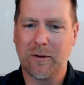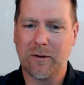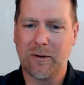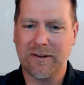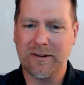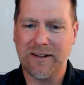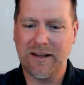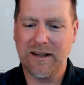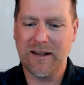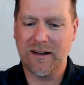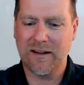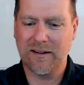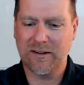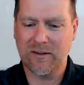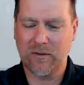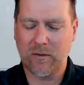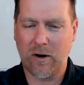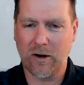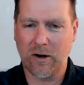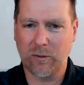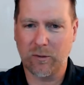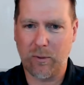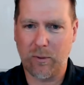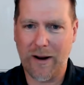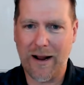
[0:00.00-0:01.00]
see as
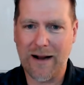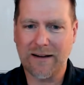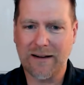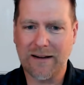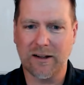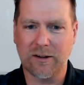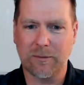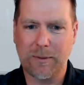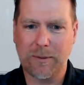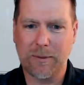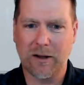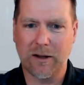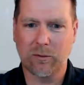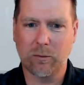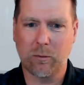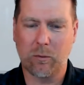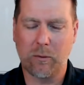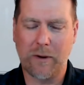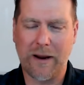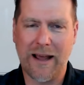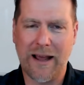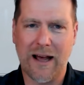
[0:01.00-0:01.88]
far as practice, because when we